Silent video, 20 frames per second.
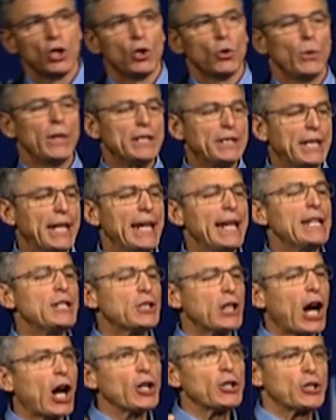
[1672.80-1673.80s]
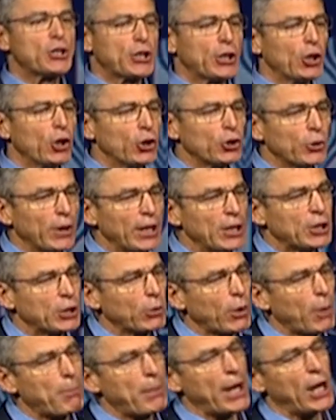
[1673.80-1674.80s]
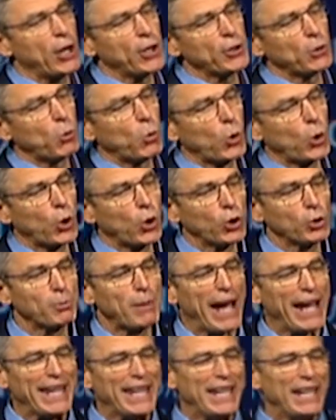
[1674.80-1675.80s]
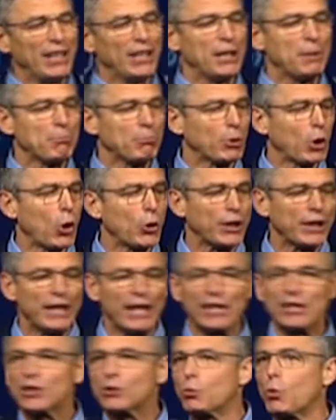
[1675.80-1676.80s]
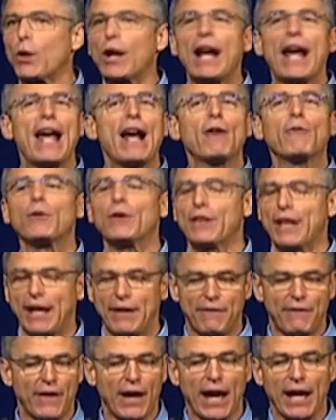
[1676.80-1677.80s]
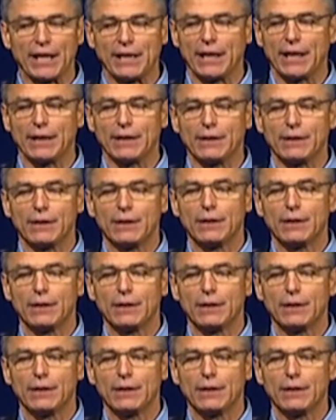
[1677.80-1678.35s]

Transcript: We teach our children to repair the world by healing brokenness wherever they find it.